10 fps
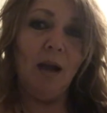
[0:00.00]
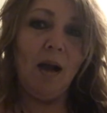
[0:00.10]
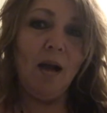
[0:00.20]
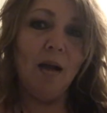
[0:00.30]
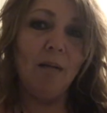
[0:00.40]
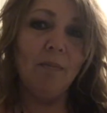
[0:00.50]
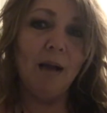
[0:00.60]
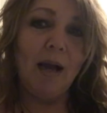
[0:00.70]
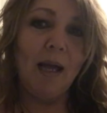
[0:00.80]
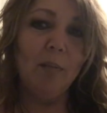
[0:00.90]

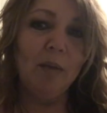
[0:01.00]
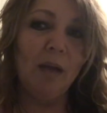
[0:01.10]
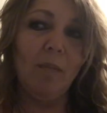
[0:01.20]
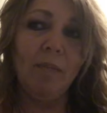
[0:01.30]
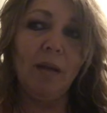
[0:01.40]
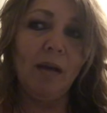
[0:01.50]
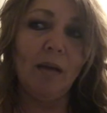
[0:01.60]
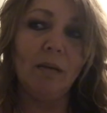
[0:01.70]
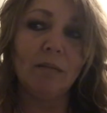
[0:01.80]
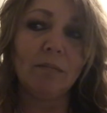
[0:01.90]
I had become the,